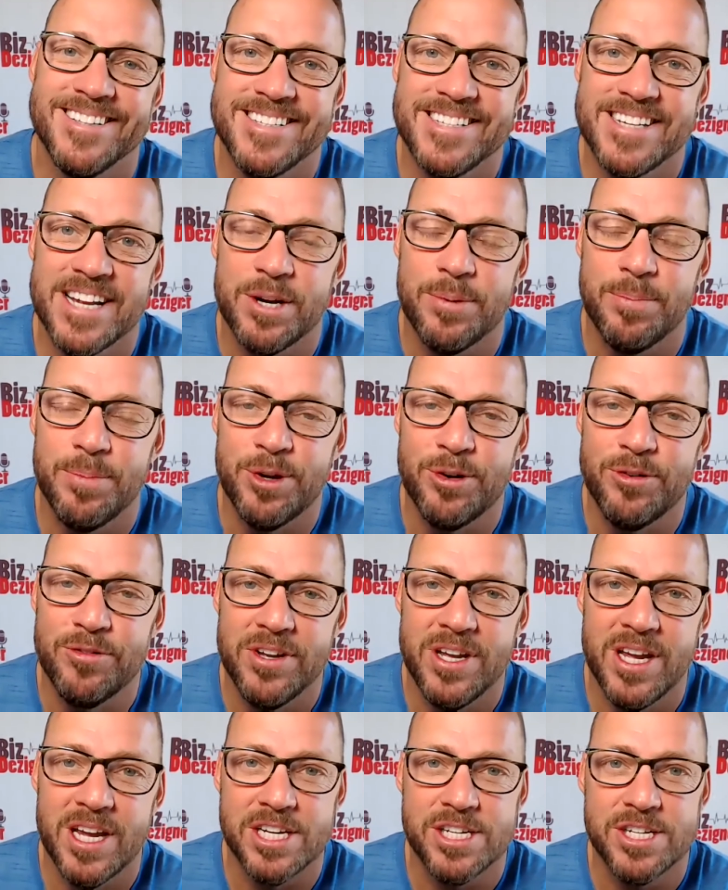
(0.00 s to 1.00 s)
set up
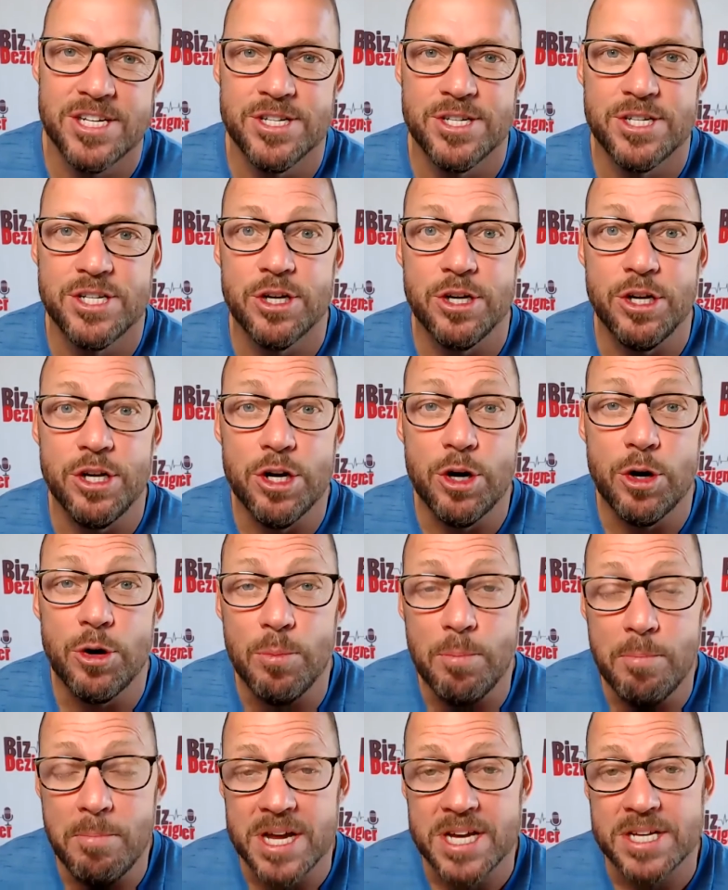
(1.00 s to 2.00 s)
notifications so you
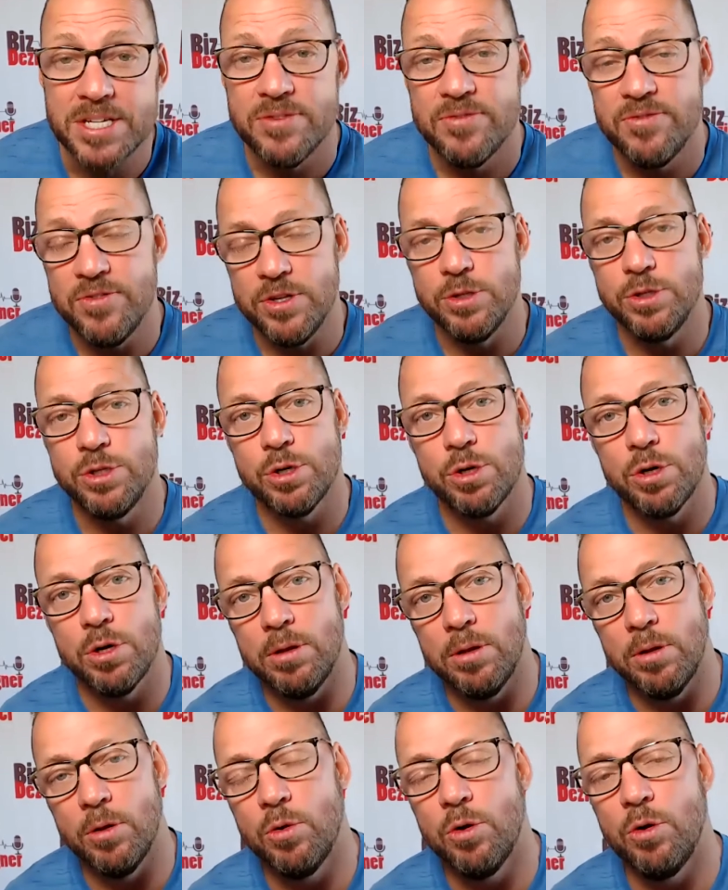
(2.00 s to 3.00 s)
don't miss
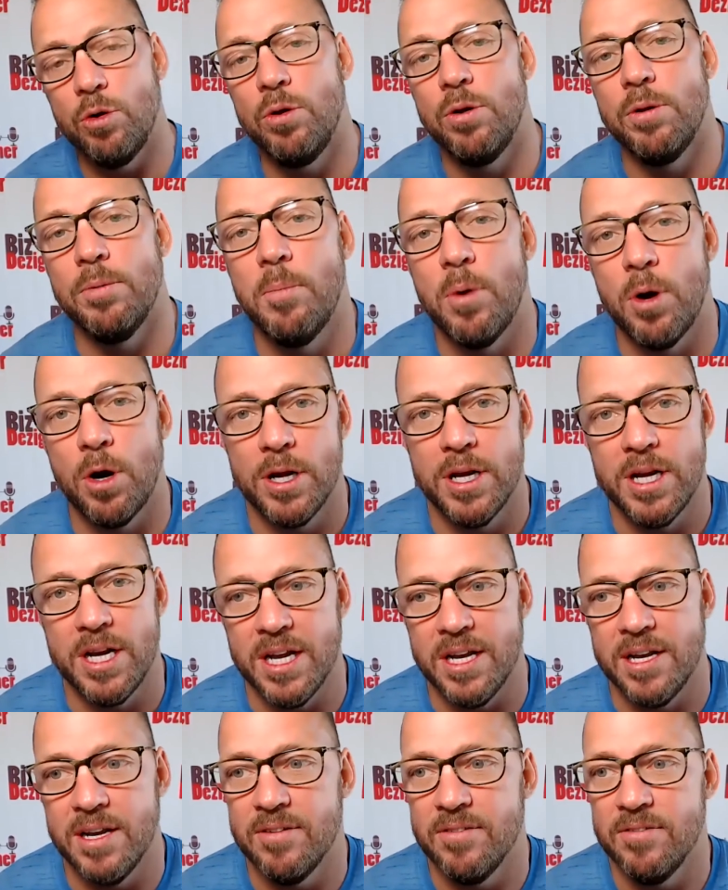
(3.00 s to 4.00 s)
future local
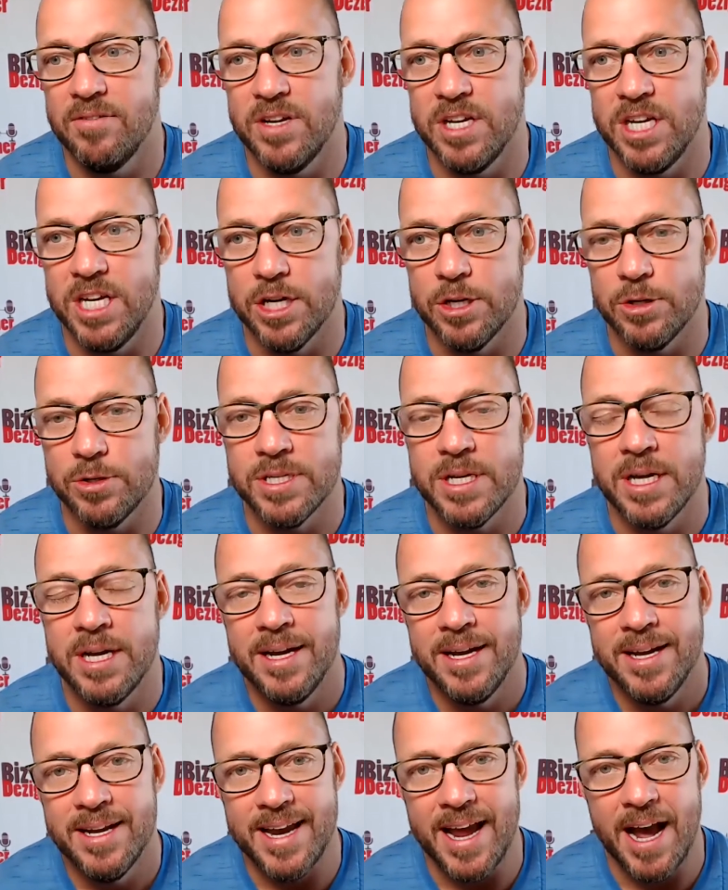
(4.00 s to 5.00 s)
marketing videos.
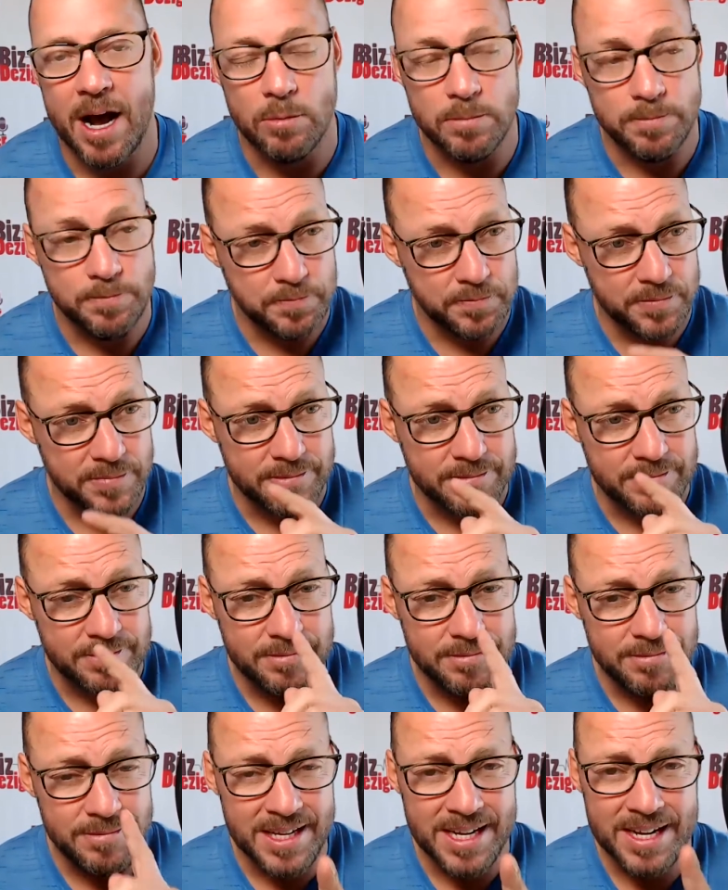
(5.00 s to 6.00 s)
Now,
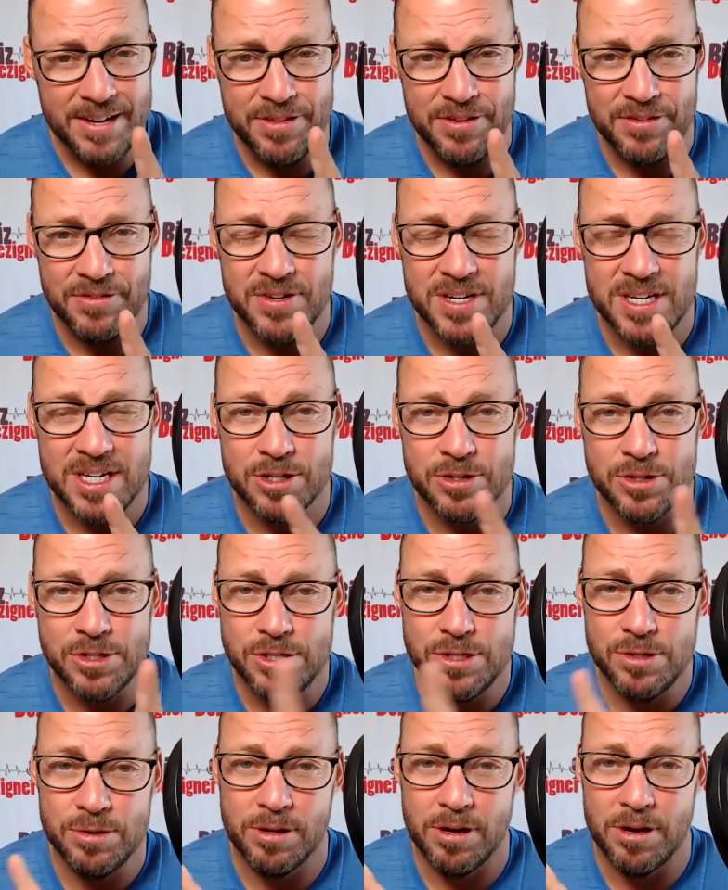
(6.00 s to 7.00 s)
if the video
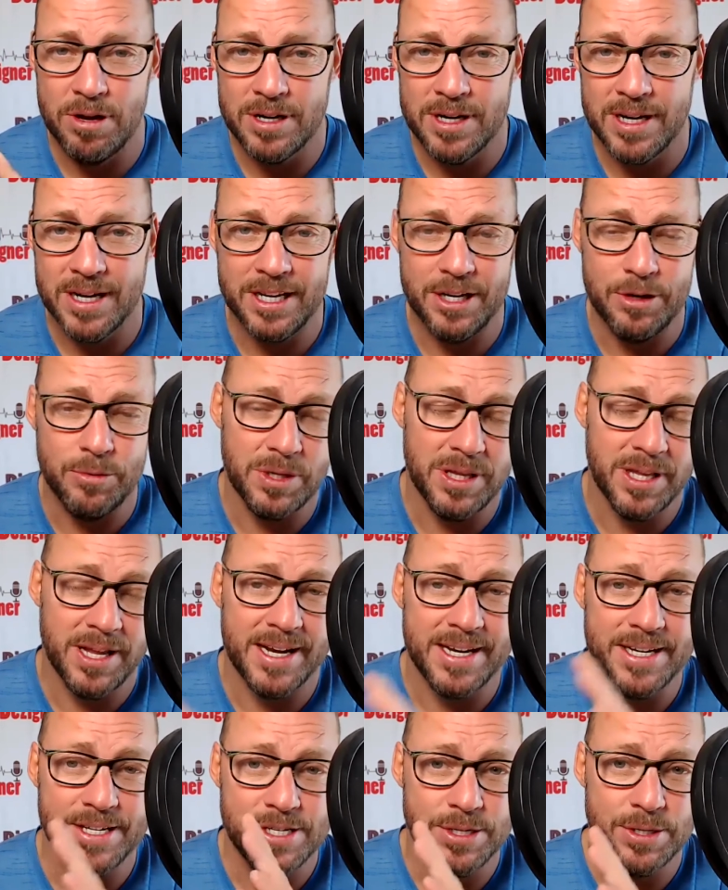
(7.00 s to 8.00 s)
is too long and you would
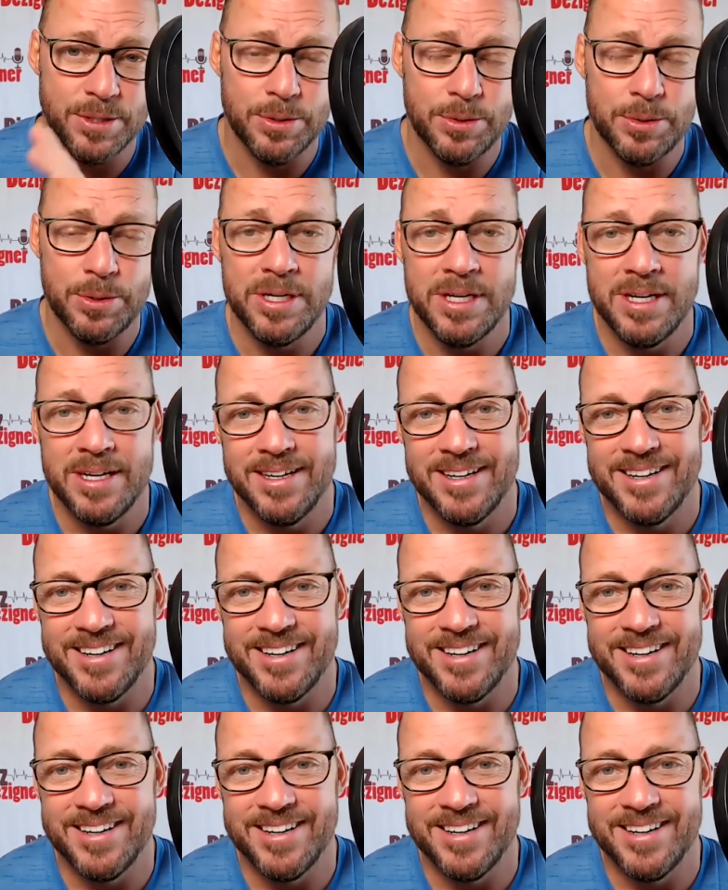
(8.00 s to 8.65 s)
like to